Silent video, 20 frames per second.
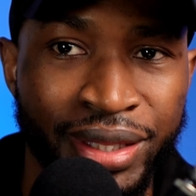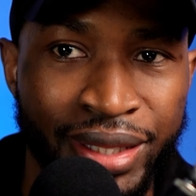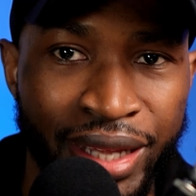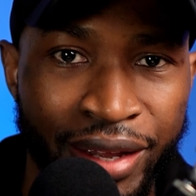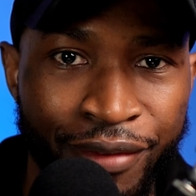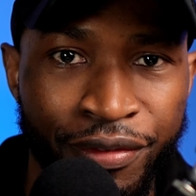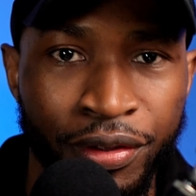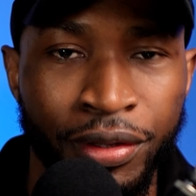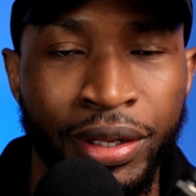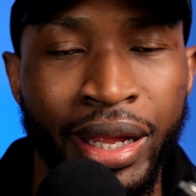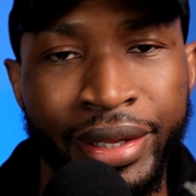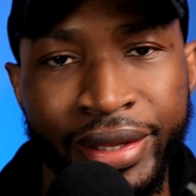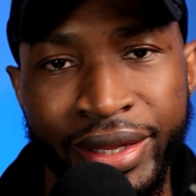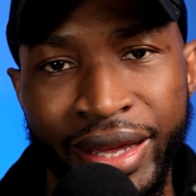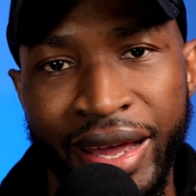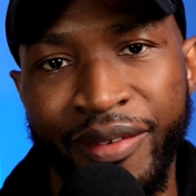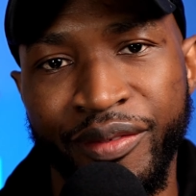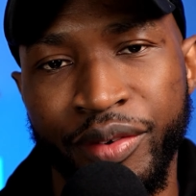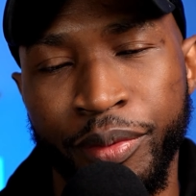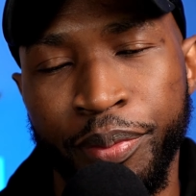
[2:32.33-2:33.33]
They feel like they
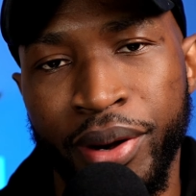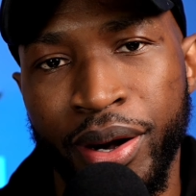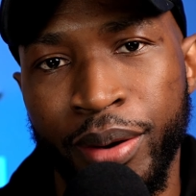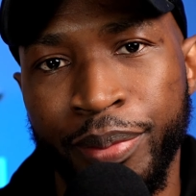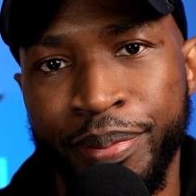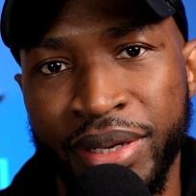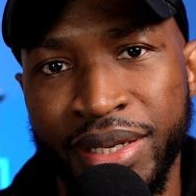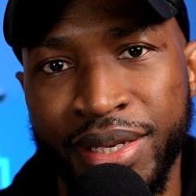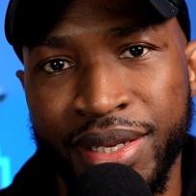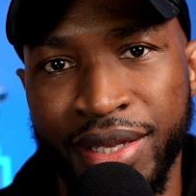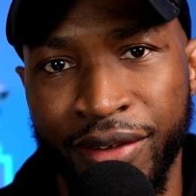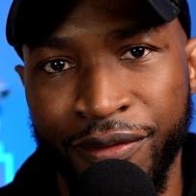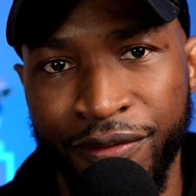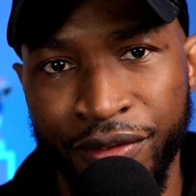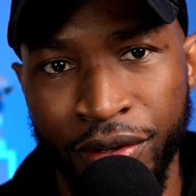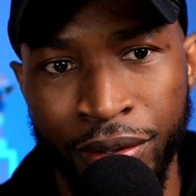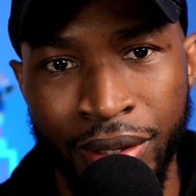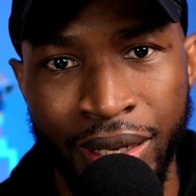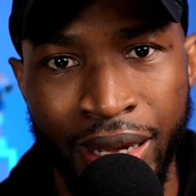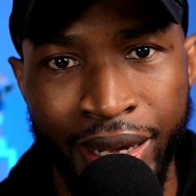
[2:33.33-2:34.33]
have a purpose. They
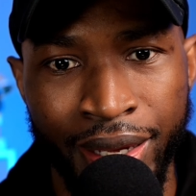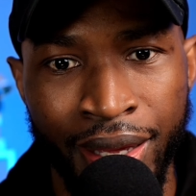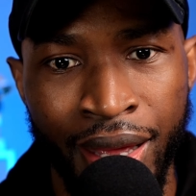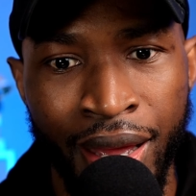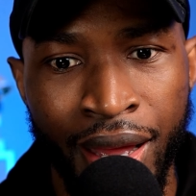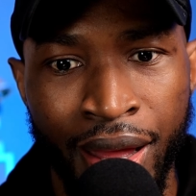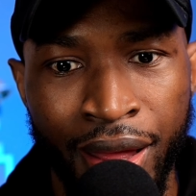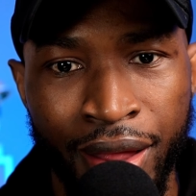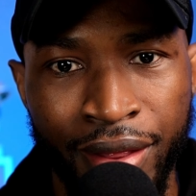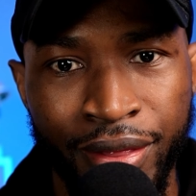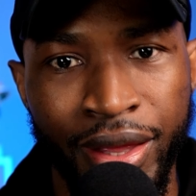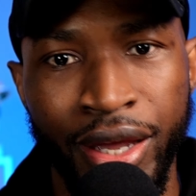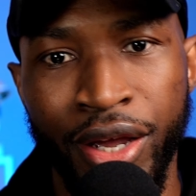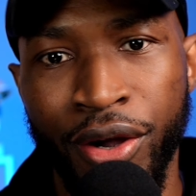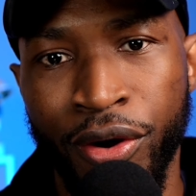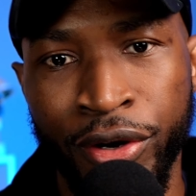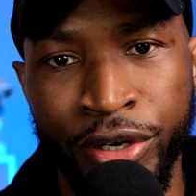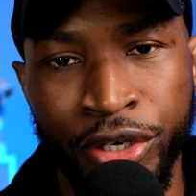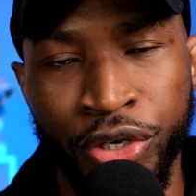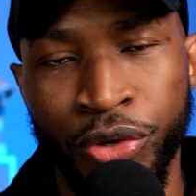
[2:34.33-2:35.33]
feel like they
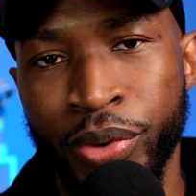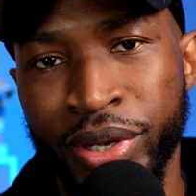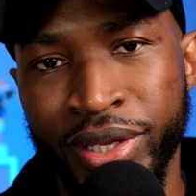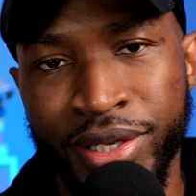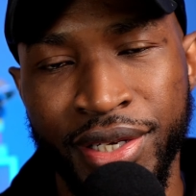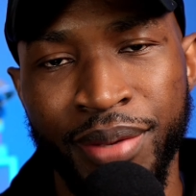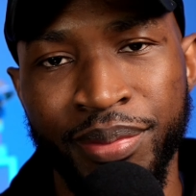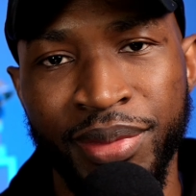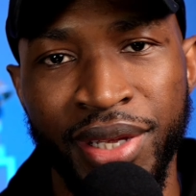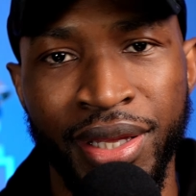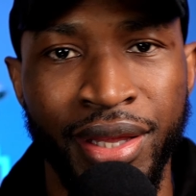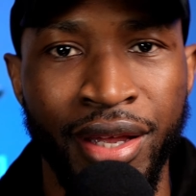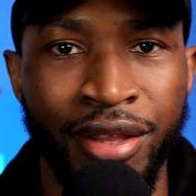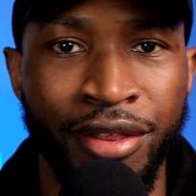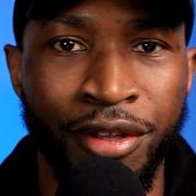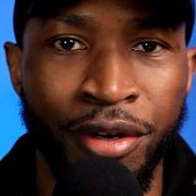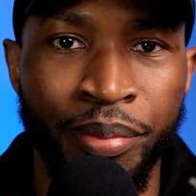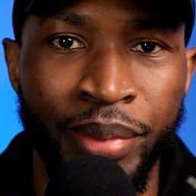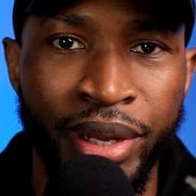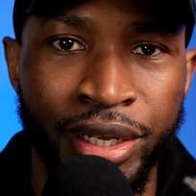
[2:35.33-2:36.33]
are doing something that
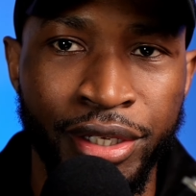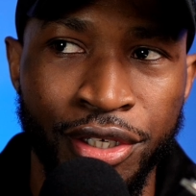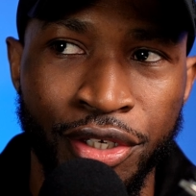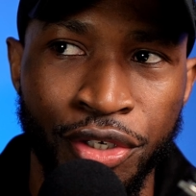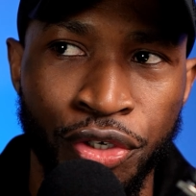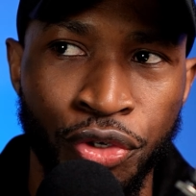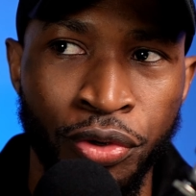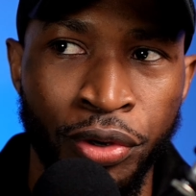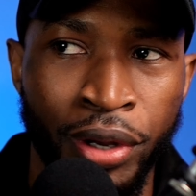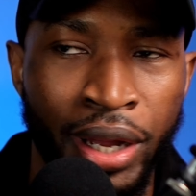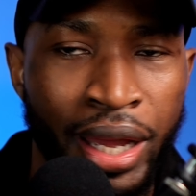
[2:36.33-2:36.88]
they're meant to do.